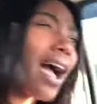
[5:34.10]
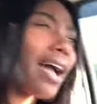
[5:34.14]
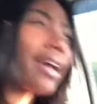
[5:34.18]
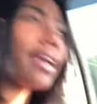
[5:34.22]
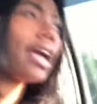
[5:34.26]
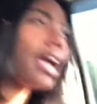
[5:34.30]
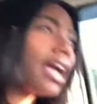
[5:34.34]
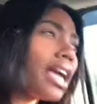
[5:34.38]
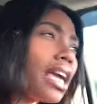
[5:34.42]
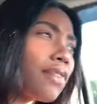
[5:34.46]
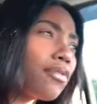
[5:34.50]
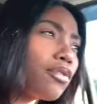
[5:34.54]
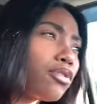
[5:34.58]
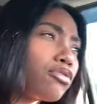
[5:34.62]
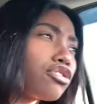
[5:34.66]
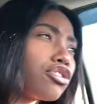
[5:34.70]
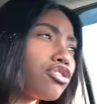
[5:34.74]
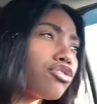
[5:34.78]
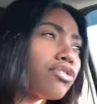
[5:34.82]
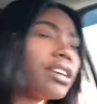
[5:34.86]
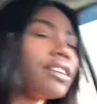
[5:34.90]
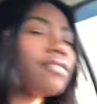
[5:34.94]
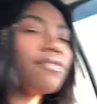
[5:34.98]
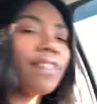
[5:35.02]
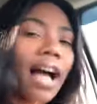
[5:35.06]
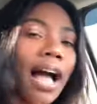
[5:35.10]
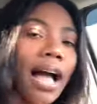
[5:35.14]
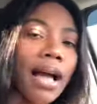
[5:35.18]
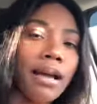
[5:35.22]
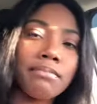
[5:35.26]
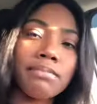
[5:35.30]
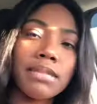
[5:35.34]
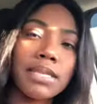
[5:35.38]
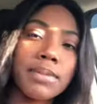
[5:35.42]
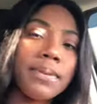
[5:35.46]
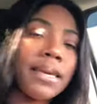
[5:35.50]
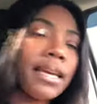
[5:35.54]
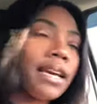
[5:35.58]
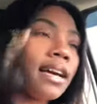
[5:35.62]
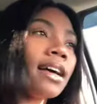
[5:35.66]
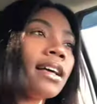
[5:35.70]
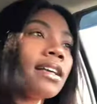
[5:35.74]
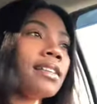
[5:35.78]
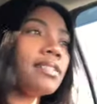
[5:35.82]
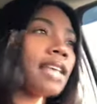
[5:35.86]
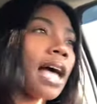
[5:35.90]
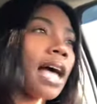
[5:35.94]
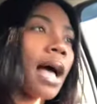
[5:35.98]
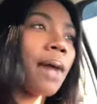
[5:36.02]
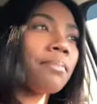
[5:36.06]
I can't give you street vibes
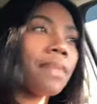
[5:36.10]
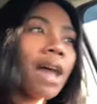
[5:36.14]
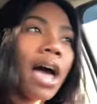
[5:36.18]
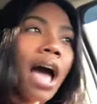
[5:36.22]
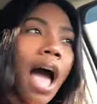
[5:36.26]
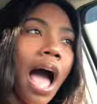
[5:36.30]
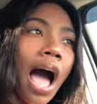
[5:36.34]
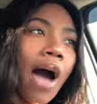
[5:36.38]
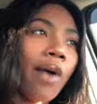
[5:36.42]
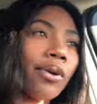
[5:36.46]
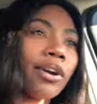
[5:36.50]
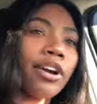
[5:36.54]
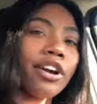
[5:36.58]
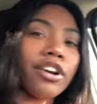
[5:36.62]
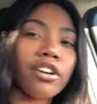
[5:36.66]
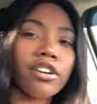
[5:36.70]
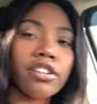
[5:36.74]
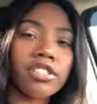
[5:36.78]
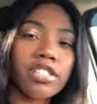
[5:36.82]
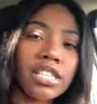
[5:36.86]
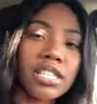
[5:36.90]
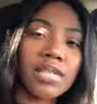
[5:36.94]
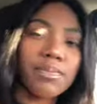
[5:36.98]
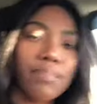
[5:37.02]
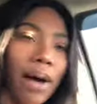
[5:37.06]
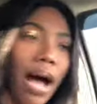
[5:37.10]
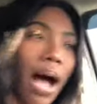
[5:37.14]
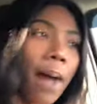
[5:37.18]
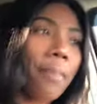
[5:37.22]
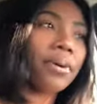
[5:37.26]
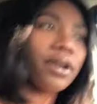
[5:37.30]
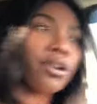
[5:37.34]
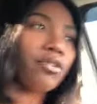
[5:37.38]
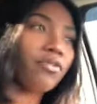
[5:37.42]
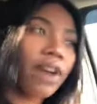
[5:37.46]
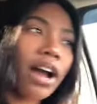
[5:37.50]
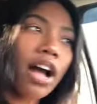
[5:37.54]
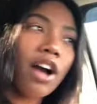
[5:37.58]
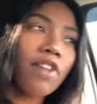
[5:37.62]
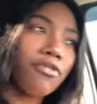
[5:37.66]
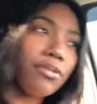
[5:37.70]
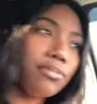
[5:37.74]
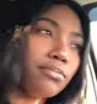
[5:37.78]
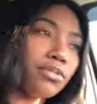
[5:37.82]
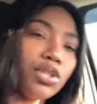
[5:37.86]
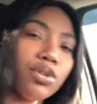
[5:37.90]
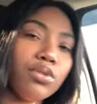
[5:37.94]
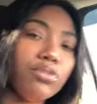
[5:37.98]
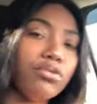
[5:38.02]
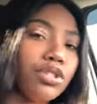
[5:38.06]
because I'm not out here just bopping around from
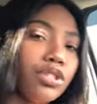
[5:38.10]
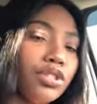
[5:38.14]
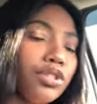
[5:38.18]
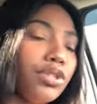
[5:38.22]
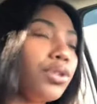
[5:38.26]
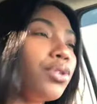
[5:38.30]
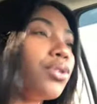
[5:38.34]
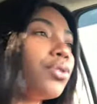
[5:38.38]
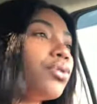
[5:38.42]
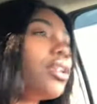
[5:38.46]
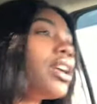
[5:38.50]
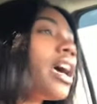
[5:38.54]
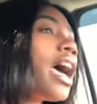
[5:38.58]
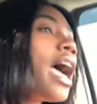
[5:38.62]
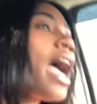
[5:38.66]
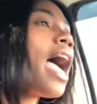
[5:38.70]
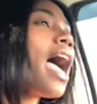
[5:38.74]
dude to dude.